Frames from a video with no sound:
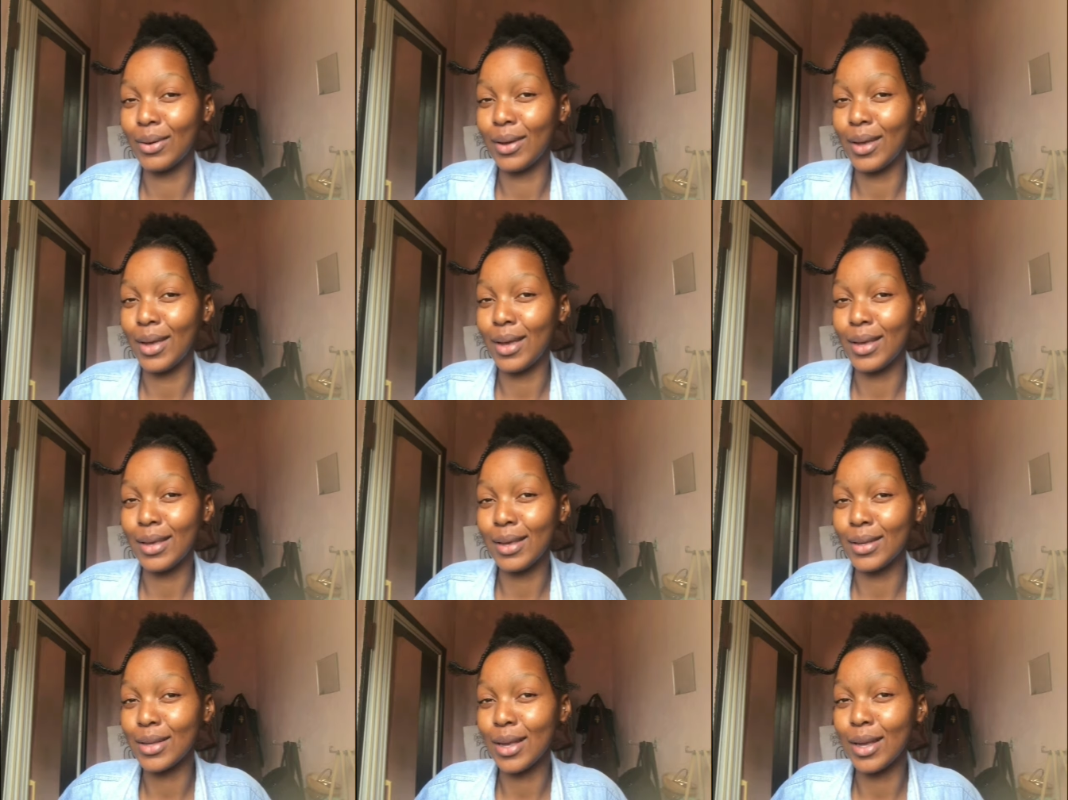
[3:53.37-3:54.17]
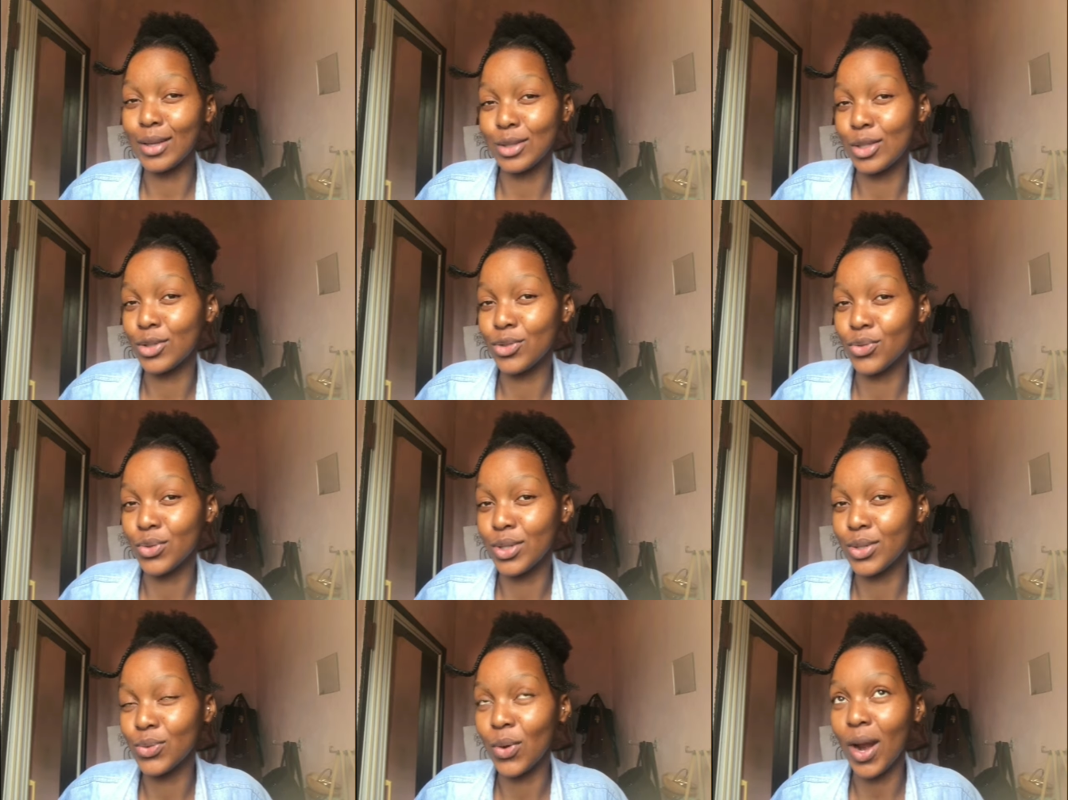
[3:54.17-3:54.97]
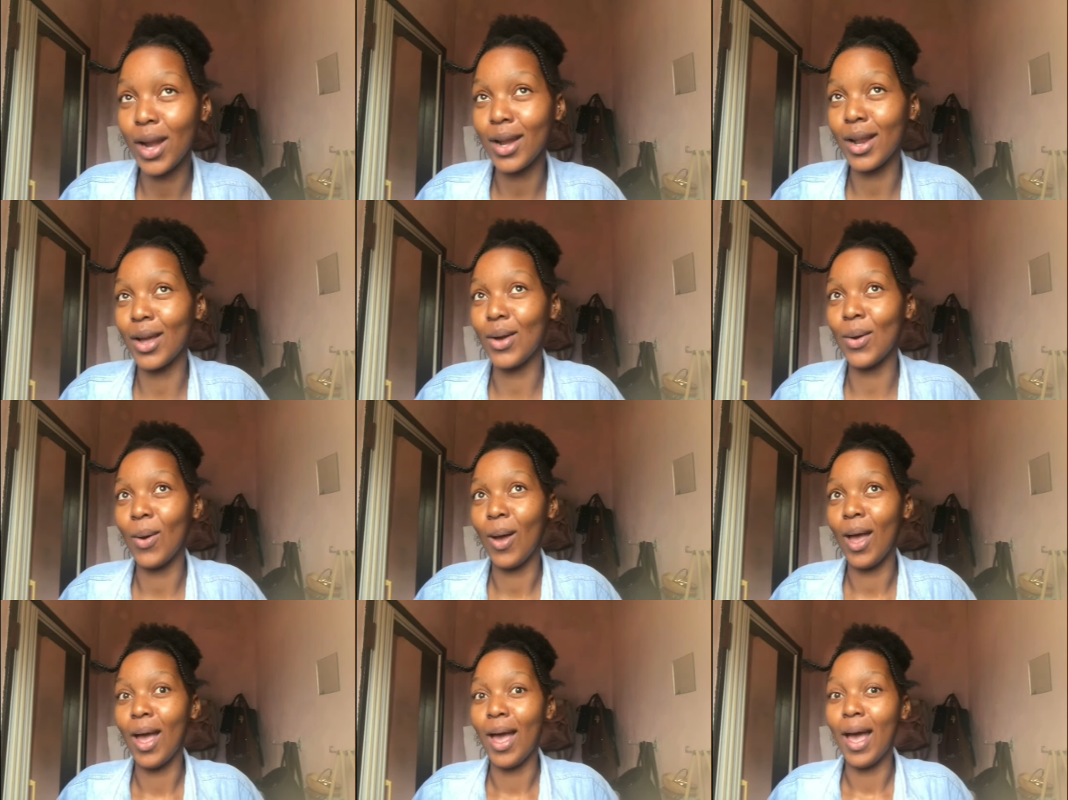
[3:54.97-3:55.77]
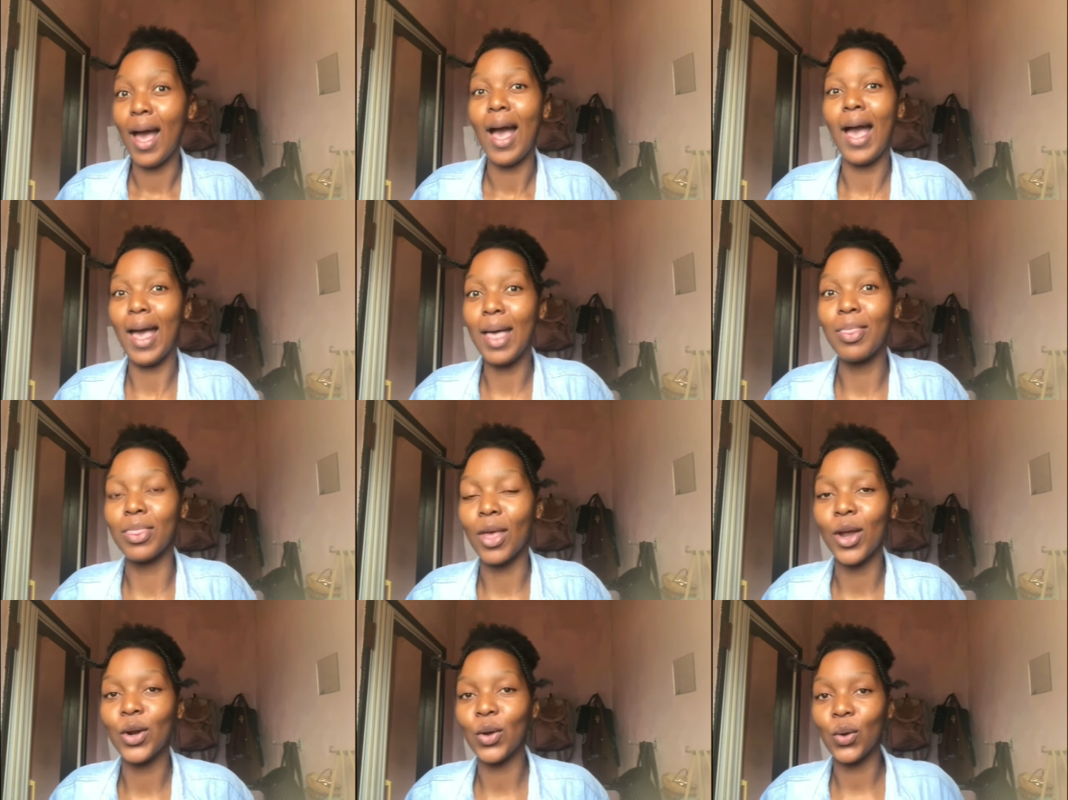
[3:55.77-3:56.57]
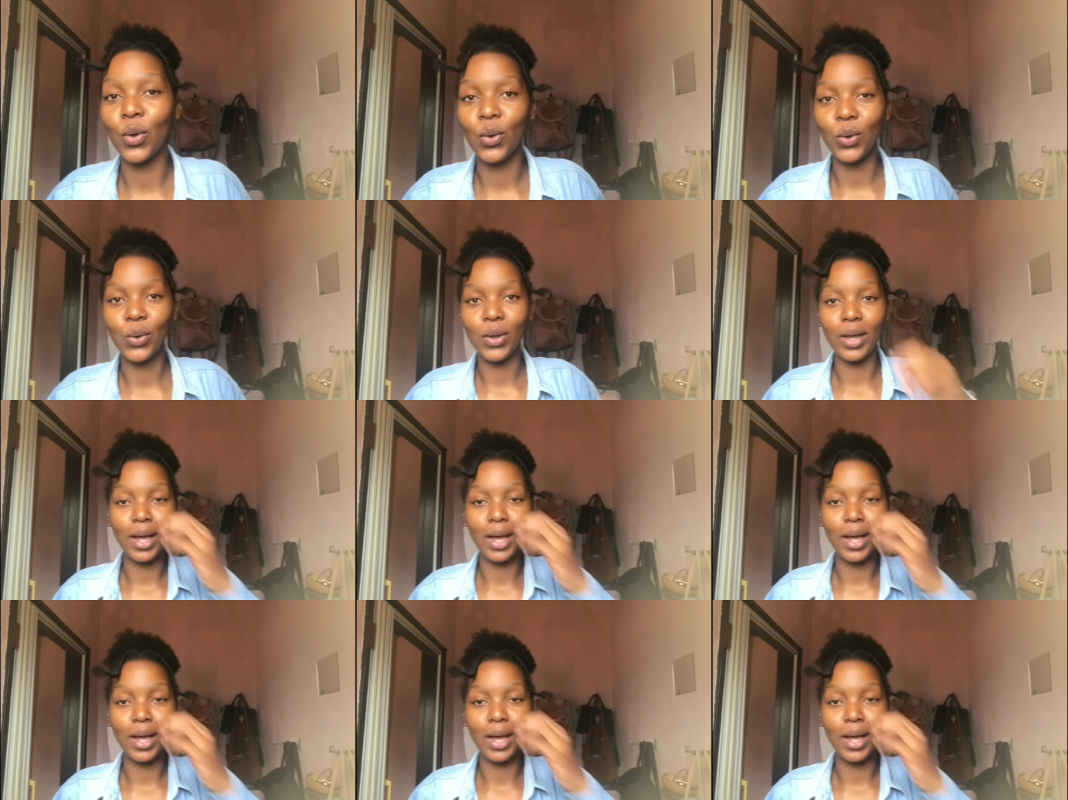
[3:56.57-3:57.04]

uh, accessories right now, I am that girl.